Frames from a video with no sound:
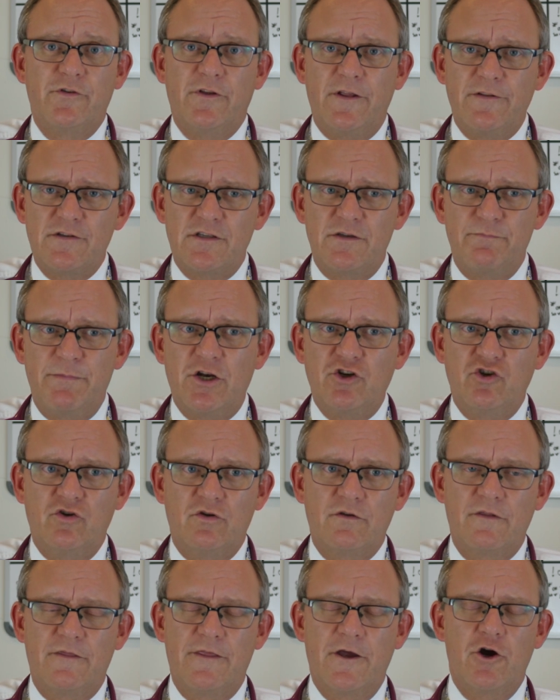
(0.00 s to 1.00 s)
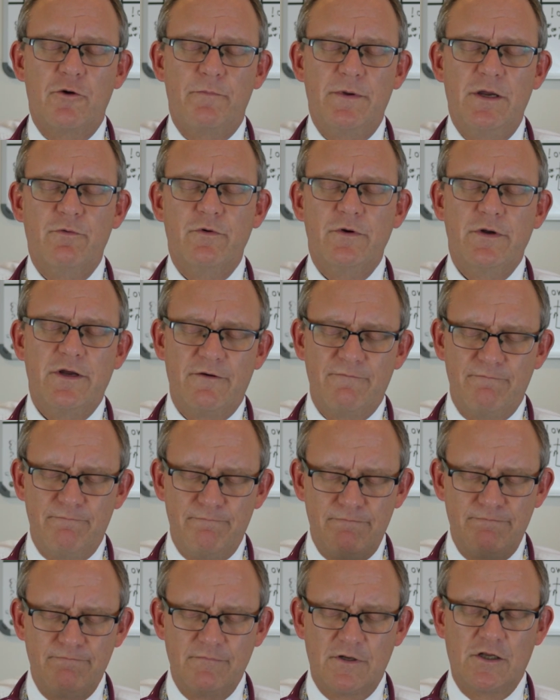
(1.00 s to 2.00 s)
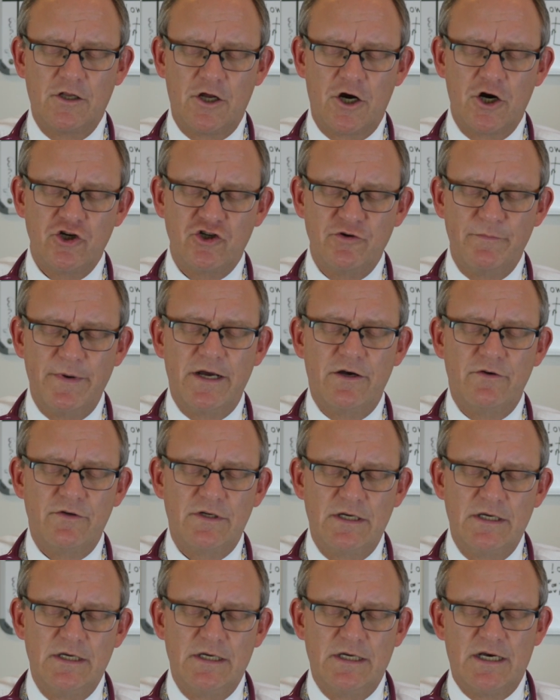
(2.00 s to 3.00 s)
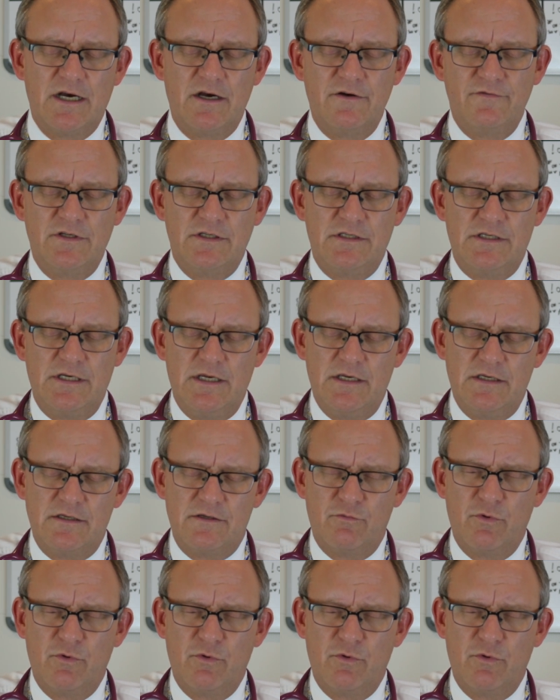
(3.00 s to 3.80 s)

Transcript: So that's a special therapy when you have a large amount of disease.